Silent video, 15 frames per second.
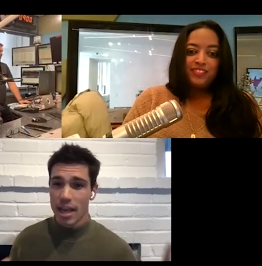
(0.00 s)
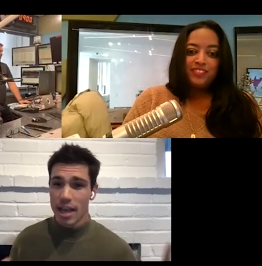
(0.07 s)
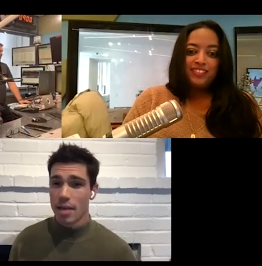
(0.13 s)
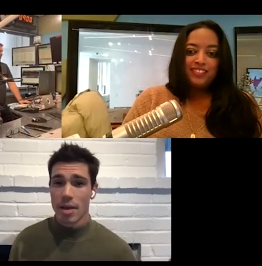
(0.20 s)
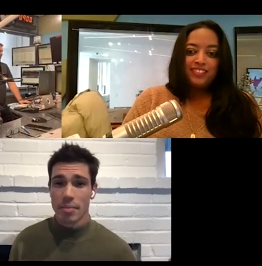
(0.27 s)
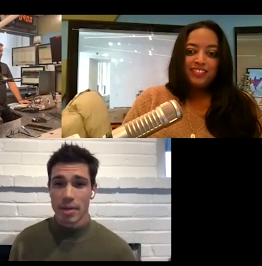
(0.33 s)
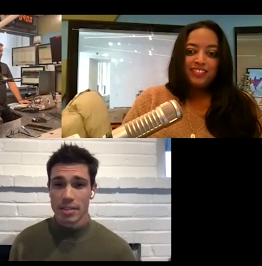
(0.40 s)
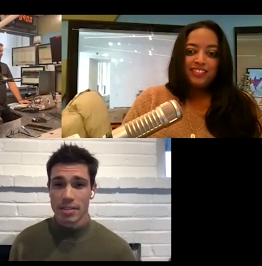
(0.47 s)

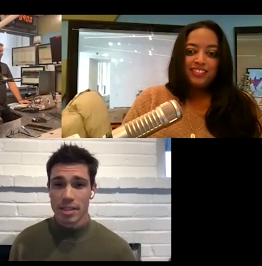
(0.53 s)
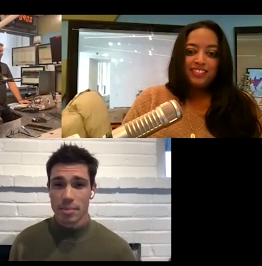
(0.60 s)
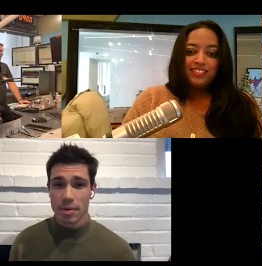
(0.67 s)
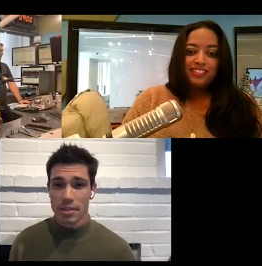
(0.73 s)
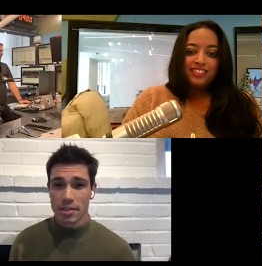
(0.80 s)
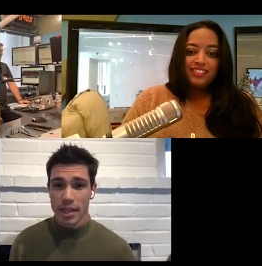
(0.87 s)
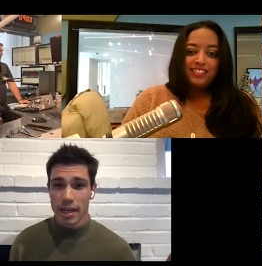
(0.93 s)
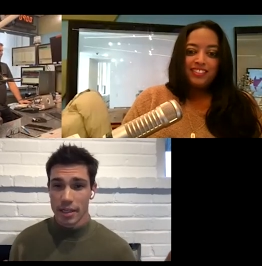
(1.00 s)
Speaker 1: anytime I
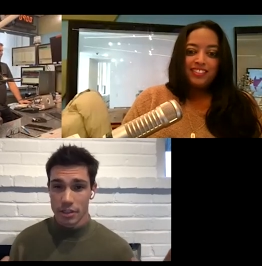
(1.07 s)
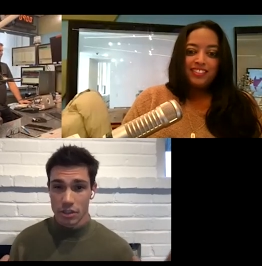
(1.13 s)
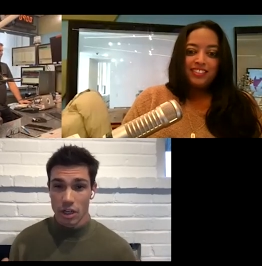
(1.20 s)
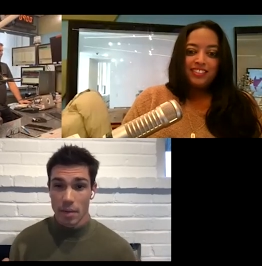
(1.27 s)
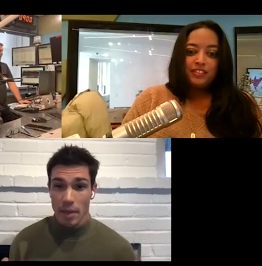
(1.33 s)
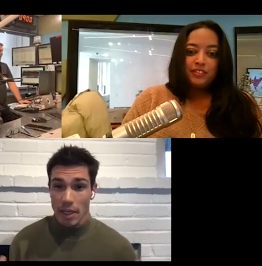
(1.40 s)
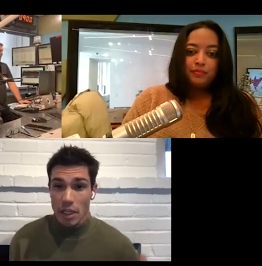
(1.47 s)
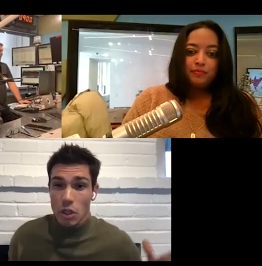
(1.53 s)
mess up on
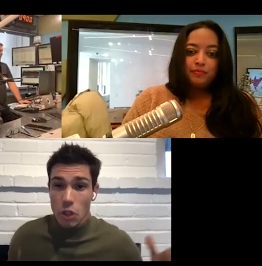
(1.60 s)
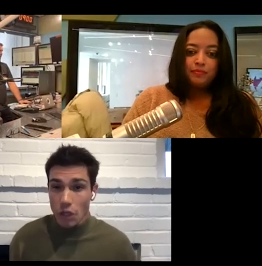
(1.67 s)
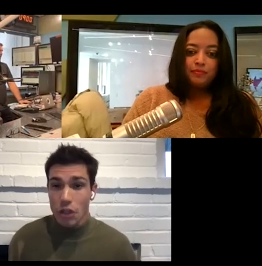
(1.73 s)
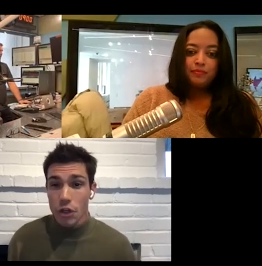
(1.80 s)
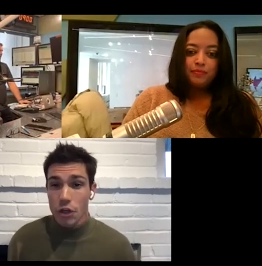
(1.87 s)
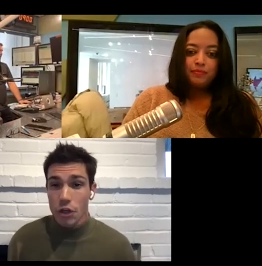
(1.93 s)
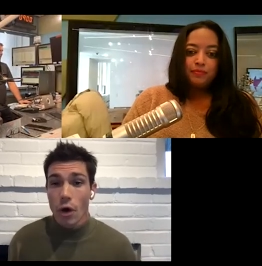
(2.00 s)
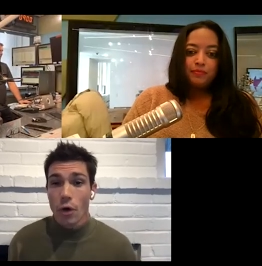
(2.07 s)
set, I just look at him
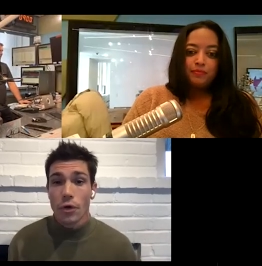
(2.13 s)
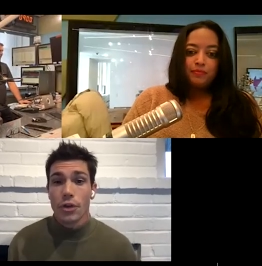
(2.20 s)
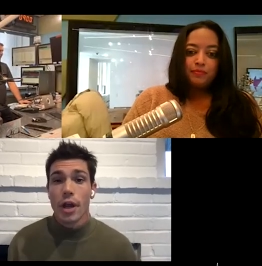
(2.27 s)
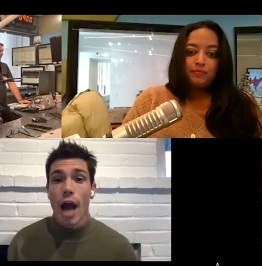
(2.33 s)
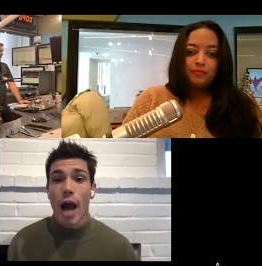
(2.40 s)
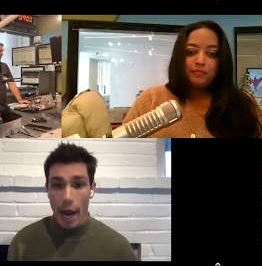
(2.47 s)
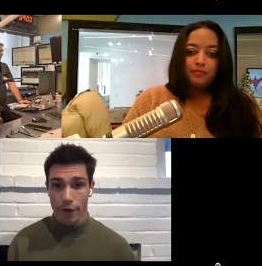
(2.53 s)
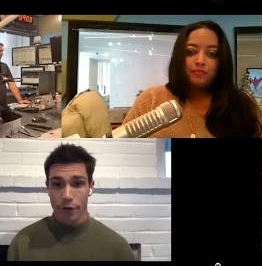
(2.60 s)
like, look,
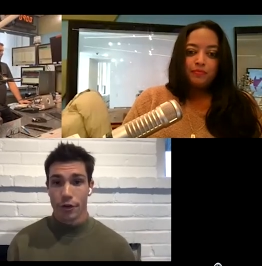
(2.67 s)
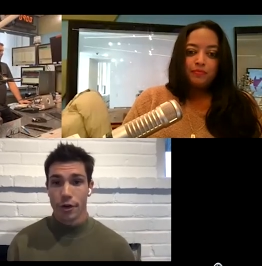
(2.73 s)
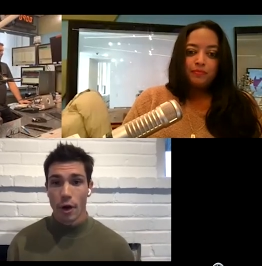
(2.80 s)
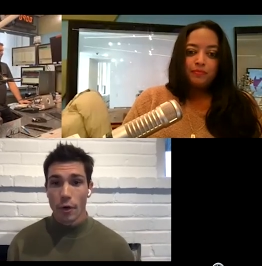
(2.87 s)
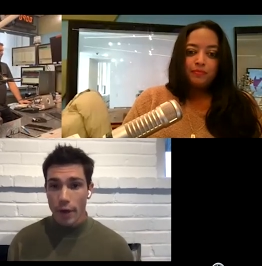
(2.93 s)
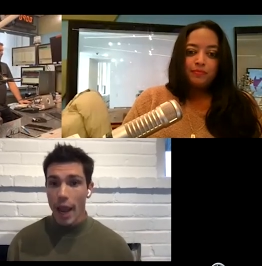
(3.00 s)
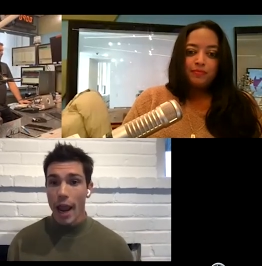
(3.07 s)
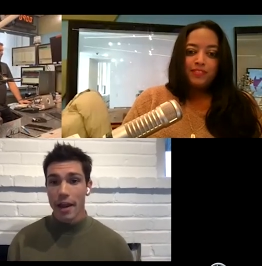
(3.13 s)
you know who you
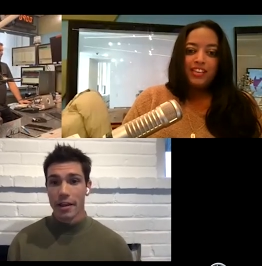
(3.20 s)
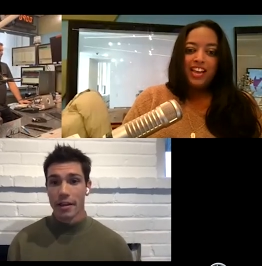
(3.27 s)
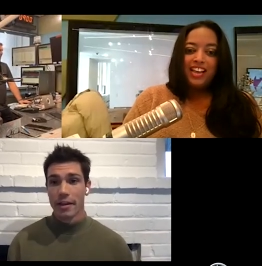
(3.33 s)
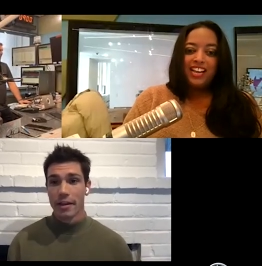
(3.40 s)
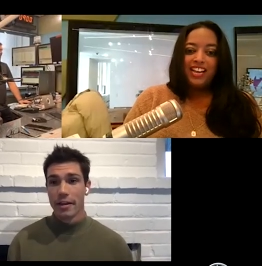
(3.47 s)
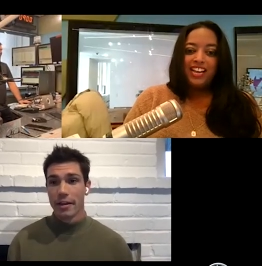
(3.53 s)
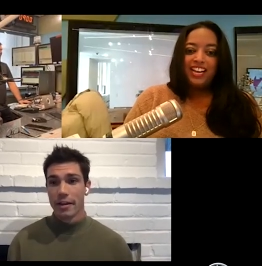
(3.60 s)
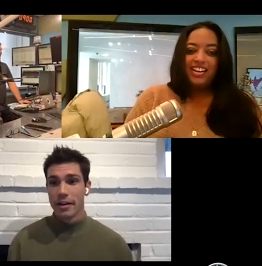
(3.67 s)
hired.
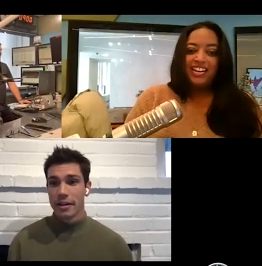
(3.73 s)
Okay.